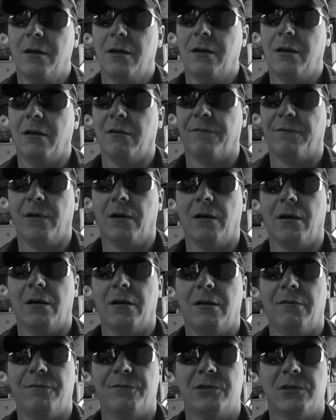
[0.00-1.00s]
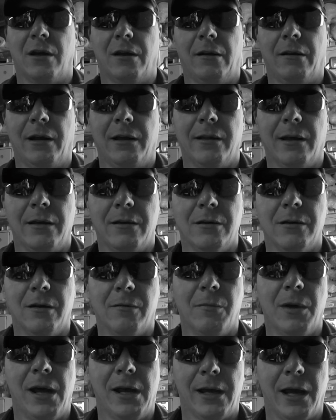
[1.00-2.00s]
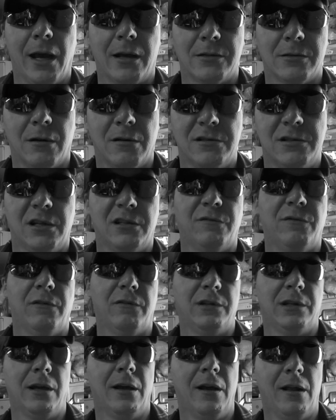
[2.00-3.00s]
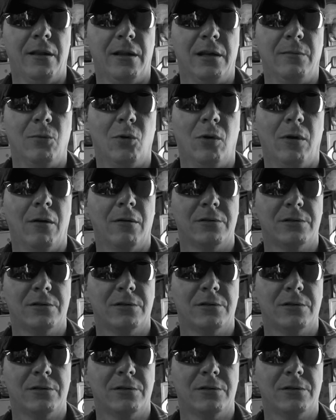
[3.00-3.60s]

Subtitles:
if suddenly they couldn't make XR650L anymore.